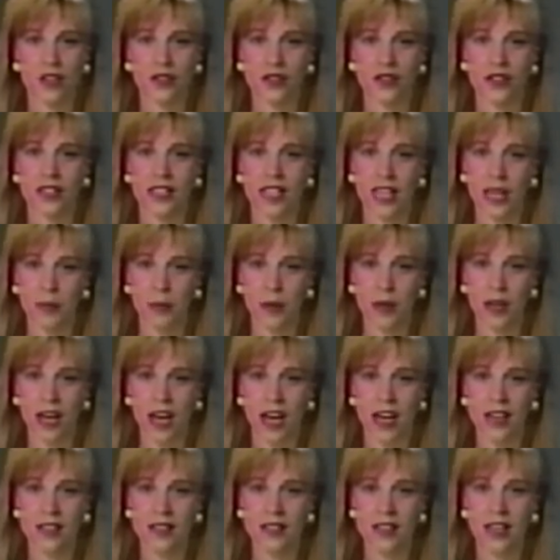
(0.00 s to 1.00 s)
as
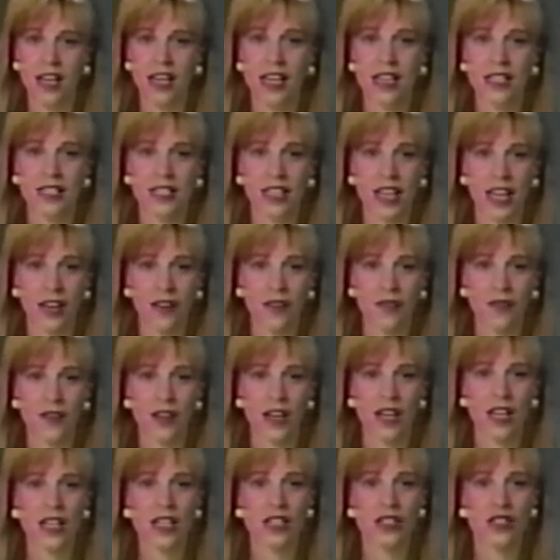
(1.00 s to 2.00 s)
EPS, TIFF,
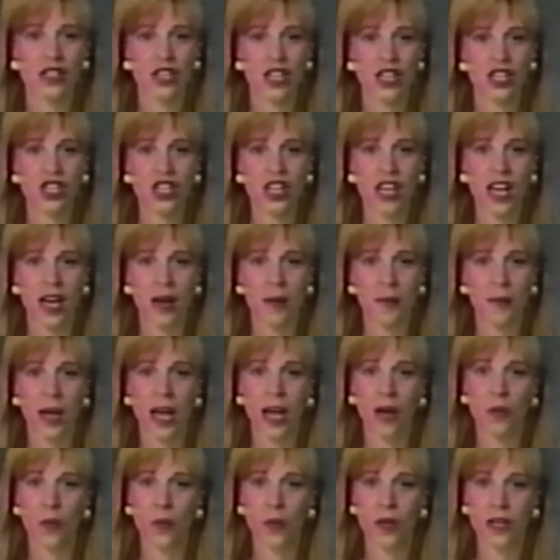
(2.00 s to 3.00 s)
CGM,
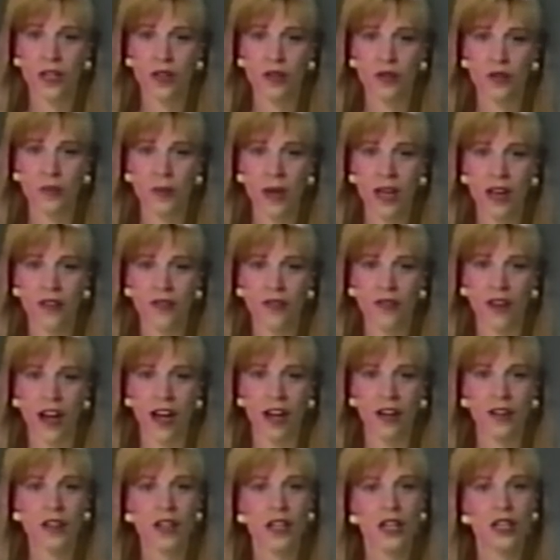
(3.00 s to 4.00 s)
and Windows
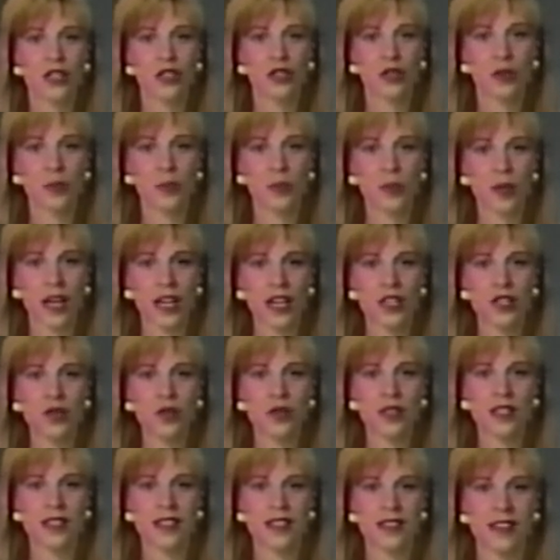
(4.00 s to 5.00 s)
Metafile, to place
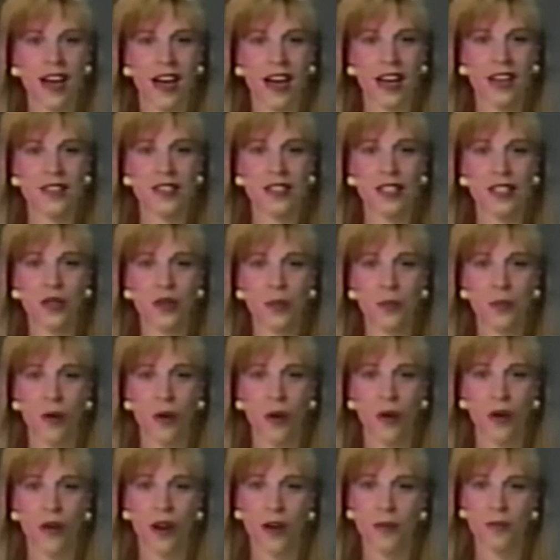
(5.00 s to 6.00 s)
your designs into
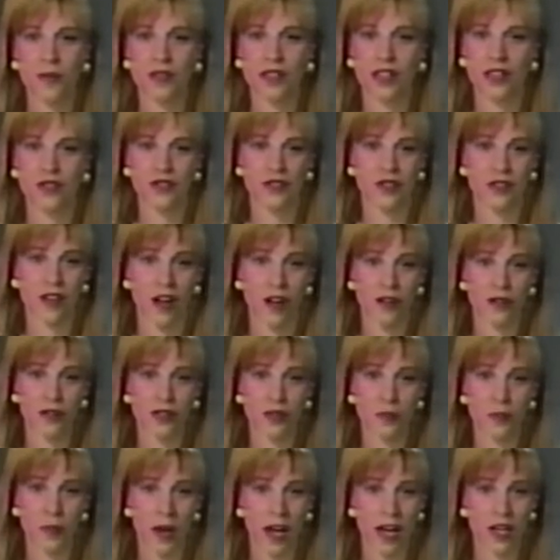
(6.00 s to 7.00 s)
programs such as
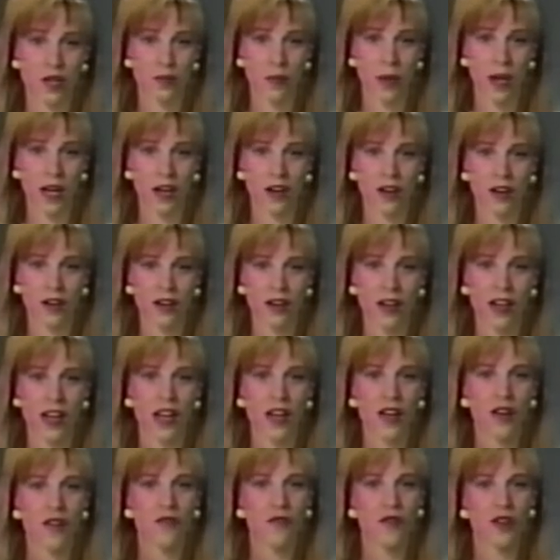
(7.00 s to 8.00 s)
Aldus PageMaker,
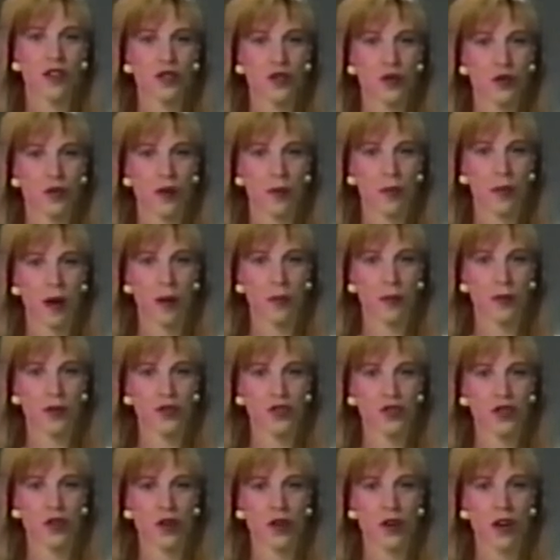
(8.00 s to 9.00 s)
Ventura
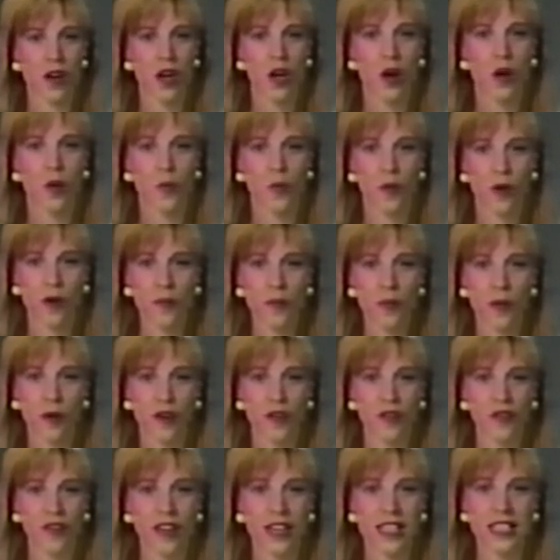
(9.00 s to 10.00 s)
Publisher,
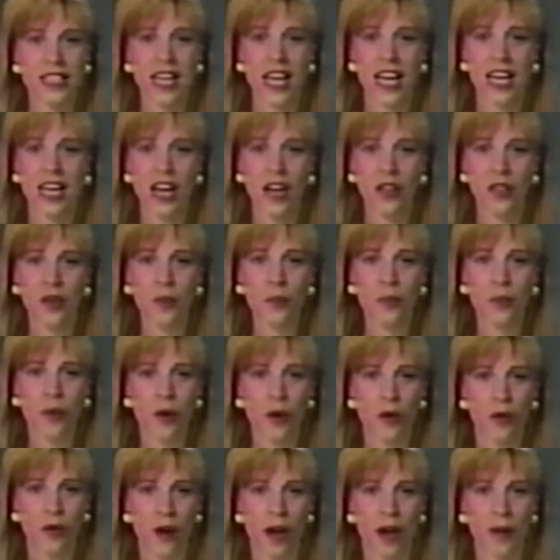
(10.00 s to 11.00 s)
WordPerfect, and other
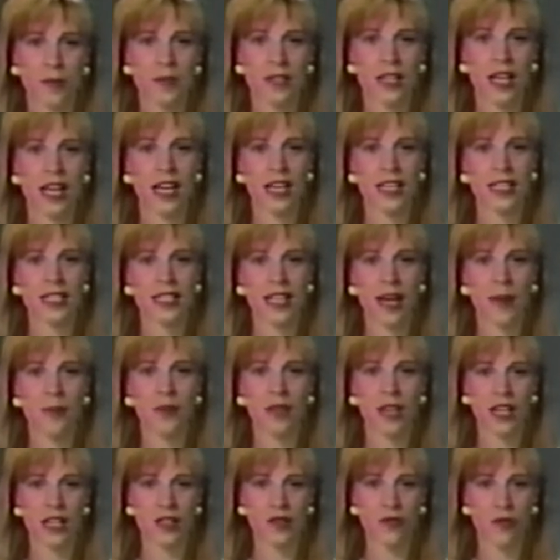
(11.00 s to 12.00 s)
programs that
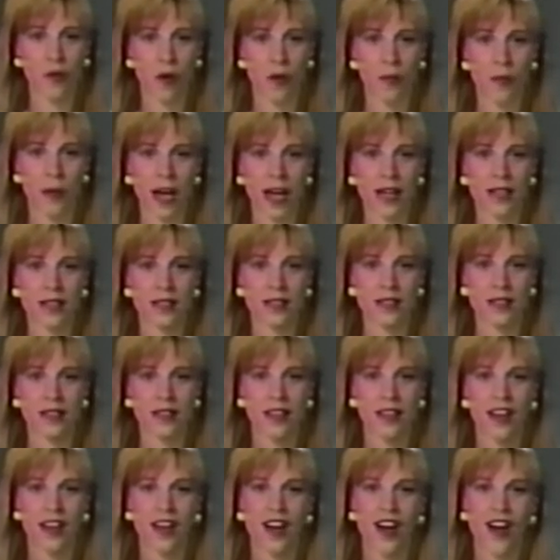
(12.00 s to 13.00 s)
accept these formats.
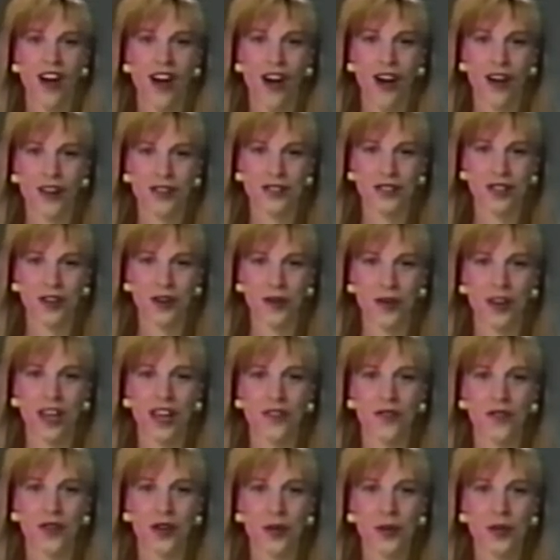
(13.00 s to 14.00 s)
Also,
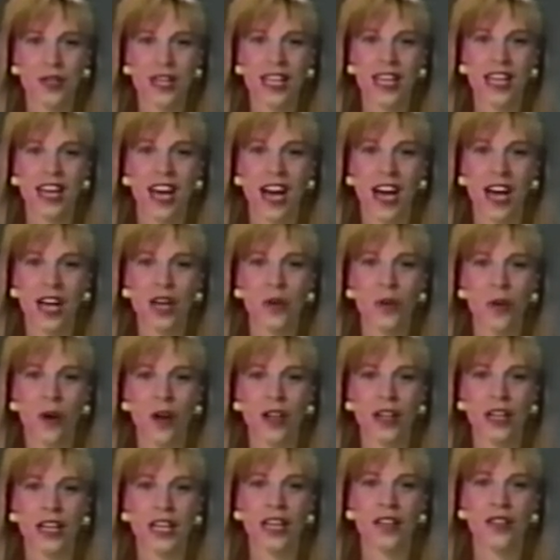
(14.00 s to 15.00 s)
if you need
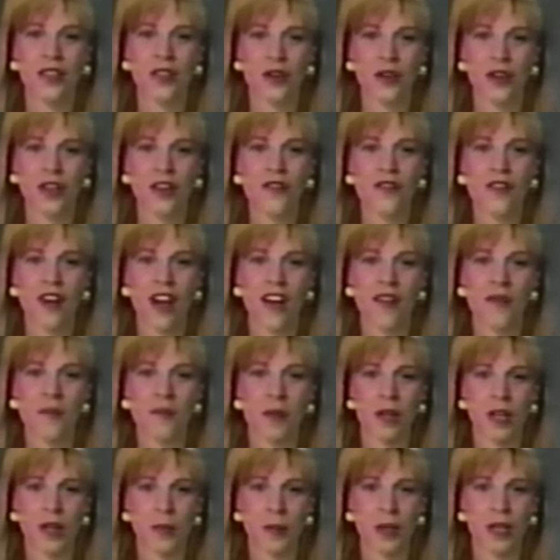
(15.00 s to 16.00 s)
high-quality
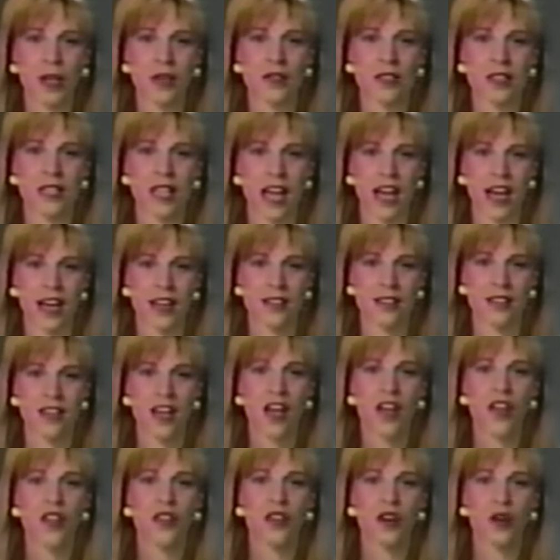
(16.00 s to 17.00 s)
35mm slides,
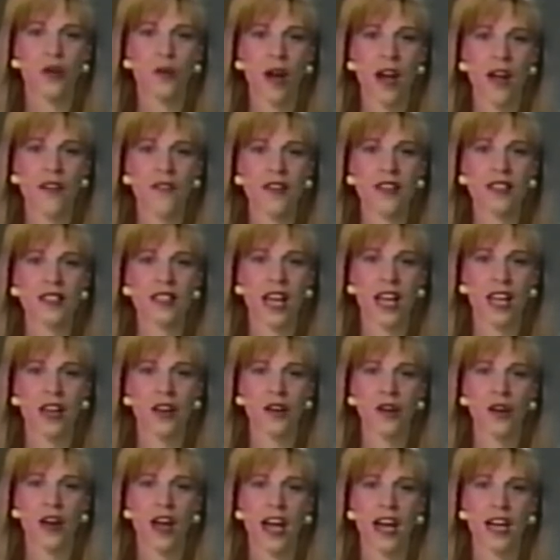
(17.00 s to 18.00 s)
the graphics
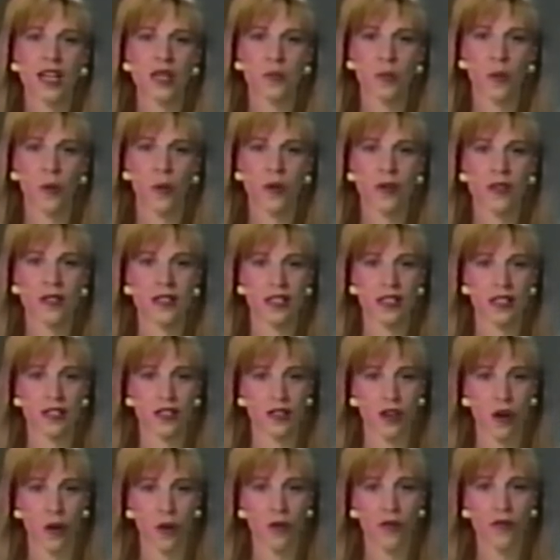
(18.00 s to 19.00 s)
editor exports the
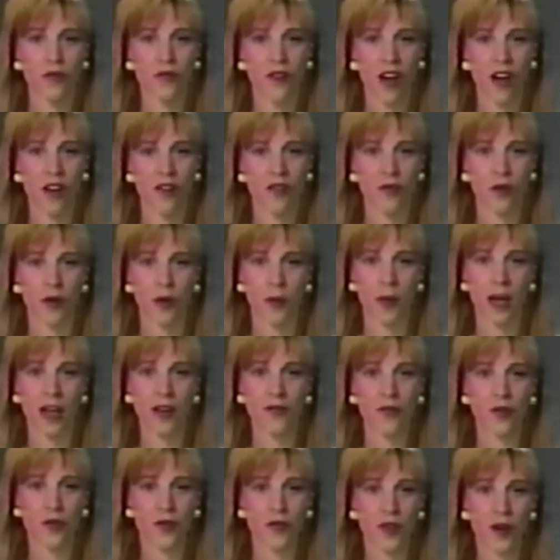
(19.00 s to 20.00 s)
SCOTL file
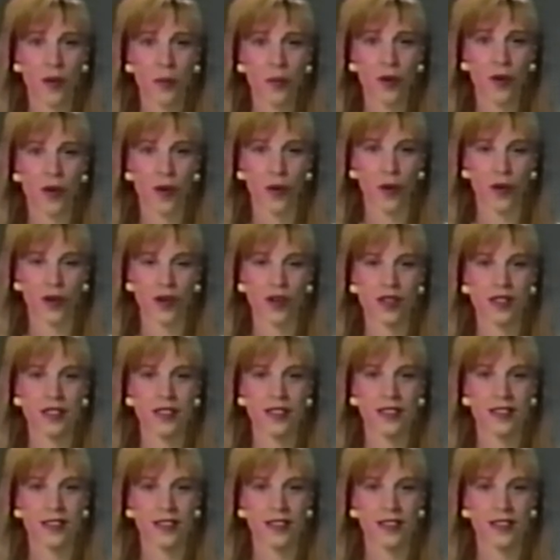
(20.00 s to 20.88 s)
format for film recorders.